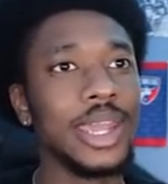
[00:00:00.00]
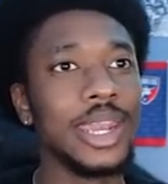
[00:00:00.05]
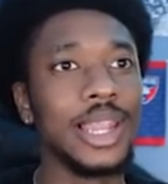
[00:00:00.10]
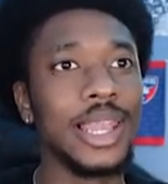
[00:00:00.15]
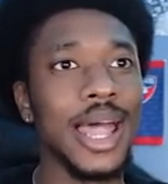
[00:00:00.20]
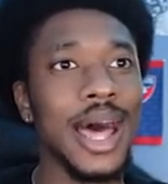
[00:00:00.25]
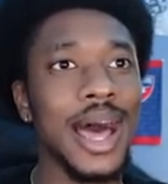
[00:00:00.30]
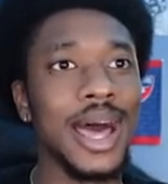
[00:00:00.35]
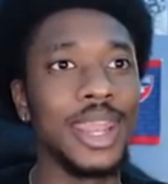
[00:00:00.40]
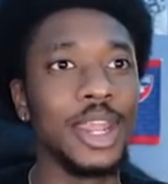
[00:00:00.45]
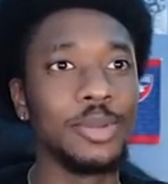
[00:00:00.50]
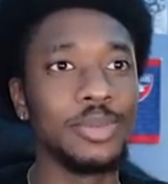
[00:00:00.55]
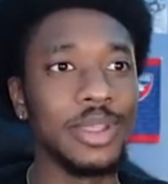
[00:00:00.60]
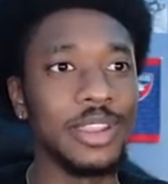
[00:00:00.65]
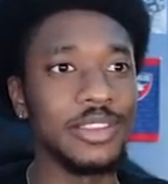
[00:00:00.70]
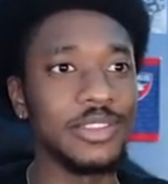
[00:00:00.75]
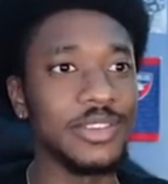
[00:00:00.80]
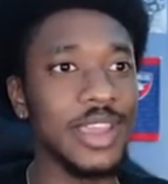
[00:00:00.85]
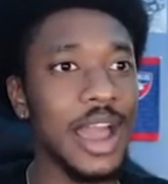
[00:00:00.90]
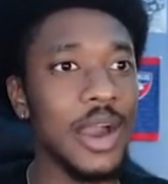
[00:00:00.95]
at the lineup
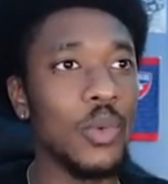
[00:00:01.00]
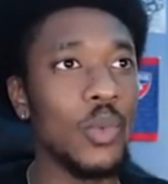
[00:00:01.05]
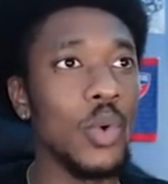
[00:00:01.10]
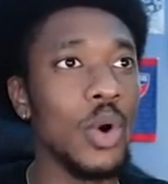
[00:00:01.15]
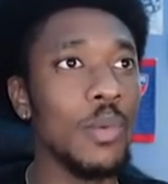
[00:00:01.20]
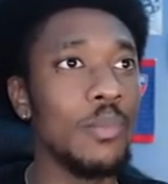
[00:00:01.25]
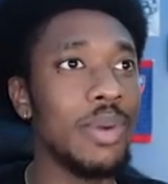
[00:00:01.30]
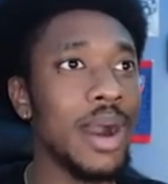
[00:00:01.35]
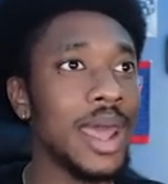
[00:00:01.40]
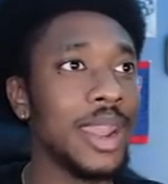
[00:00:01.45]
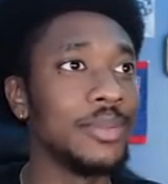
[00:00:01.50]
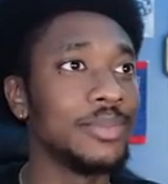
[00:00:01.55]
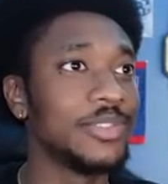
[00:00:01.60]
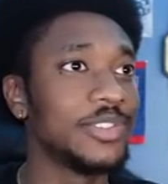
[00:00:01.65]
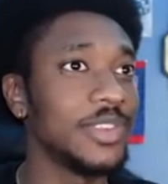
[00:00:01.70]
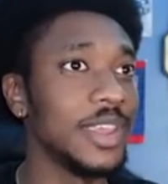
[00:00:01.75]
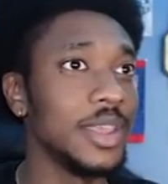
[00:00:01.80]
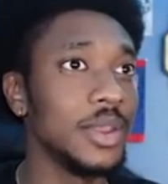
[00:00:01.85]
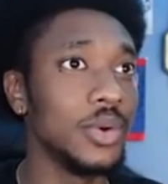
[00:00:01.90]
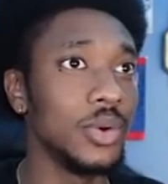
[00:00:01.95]
that just got whooped by them
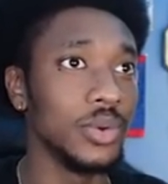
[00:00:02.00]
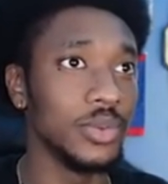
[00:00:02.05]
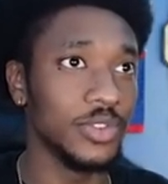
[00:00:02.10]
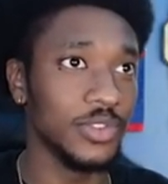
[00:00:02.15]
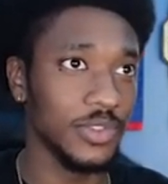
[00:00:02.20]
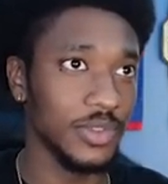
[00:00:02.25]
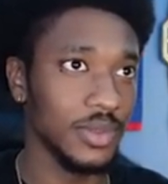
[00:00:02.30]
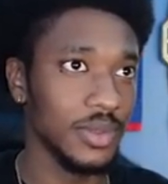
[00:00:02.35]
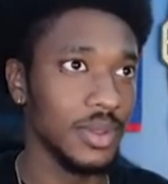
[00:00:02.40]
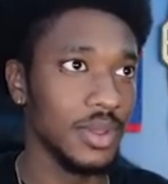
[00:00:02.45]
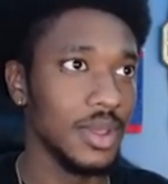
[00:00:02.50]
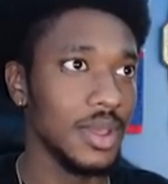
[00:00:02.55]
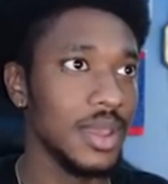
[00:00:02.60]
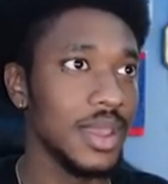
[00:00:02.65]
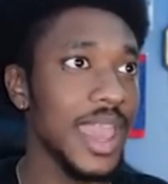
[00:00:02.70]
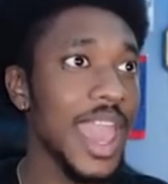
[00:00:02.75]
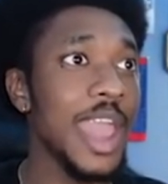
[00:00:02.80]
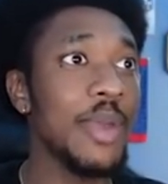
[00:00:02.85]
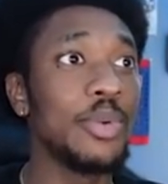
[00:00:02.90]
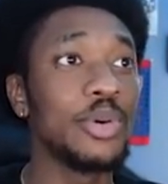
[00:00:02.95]
Seagulls.
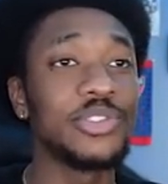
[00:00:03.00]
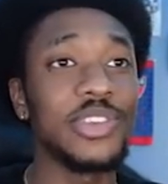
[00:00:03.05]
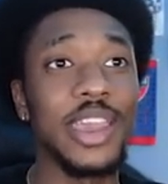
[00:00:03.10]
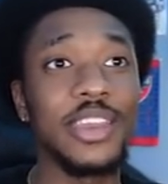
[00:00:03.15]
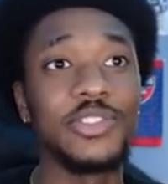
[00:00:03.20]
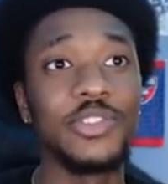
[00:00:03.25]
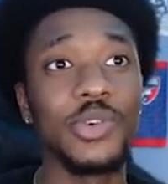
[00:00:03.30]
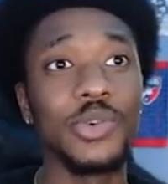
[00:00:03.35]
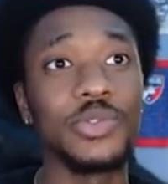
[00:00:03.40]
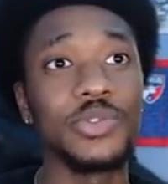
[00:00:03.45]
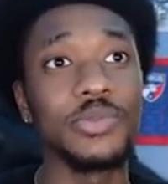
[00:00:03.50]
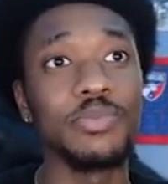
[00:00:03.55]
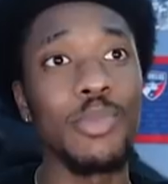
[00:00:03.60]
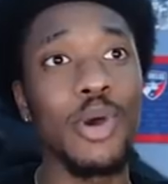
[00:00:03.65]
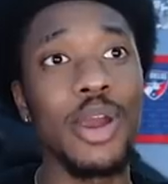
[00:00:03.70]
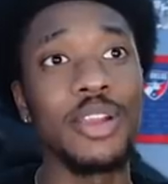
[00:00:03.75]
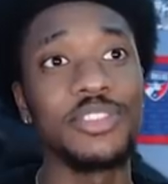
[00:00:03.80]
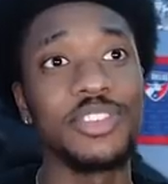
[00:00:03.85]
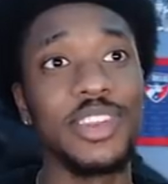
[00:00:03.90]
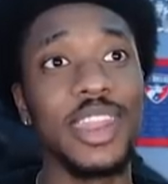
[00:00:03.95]
Gabriel Jesus,
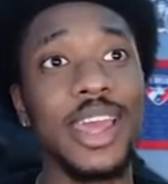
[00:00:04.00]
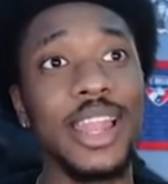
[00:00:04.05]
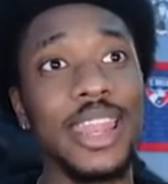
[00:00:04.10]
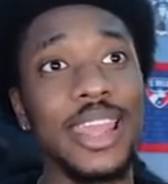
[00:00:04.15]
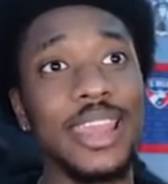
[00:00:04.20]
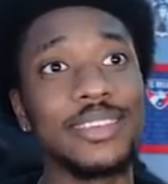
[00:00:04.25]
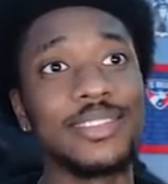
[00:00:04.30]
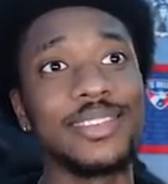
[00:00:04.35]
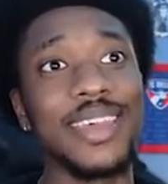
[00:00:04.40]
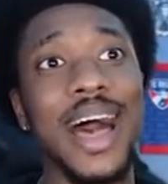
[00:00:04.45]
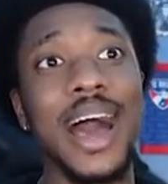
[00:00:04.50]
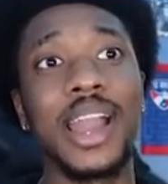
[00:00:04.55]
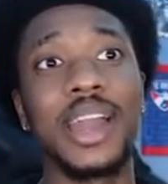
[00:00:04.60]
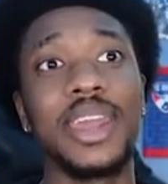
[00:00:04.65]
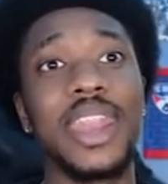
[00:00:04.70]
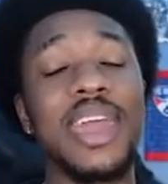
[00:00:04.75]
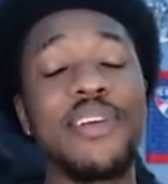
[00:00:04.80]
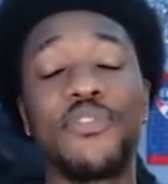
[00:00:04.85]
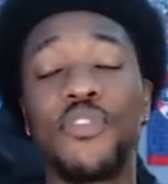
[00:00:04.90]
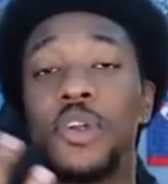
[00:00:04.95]
Martinelli, and
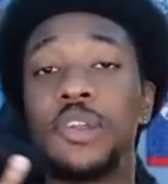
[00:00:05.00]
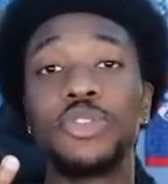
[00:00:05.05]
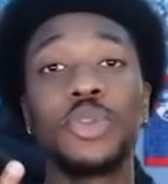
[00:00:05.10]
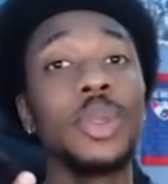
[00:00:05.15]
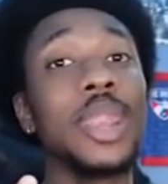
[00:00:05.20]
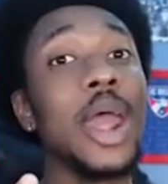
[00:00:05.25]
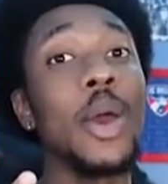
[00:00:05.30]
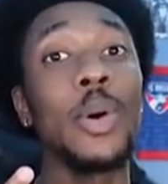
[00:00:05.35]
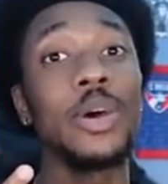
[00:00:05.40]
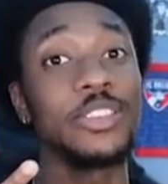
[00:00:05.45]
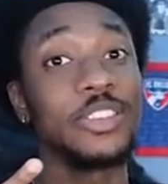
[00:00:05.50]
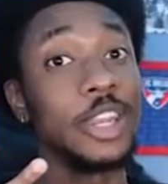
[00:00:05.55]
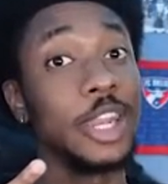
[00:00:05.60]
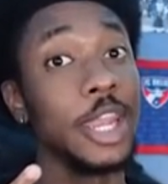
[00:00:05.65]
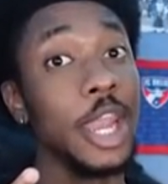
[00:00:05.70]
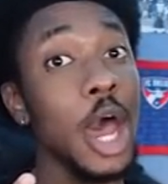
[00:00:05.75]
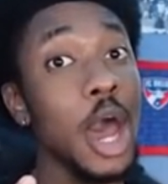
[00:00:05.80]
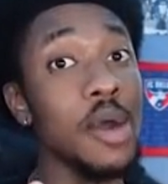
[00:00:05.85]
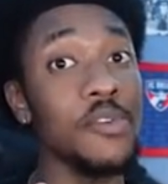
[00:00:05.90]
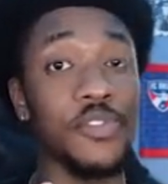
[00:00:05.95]
Saka, that front three, that wasn't
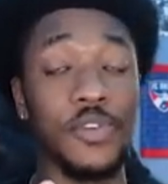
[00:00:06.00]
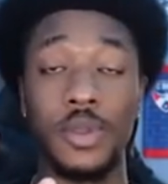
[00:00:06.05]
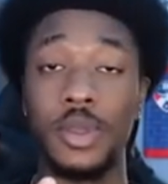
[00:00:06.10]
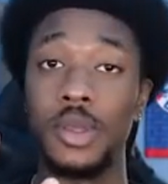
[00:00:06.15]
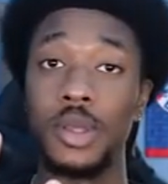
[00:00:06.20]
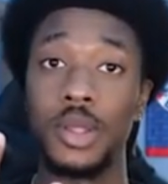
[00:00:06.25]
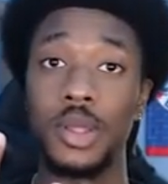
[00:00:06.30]
enough?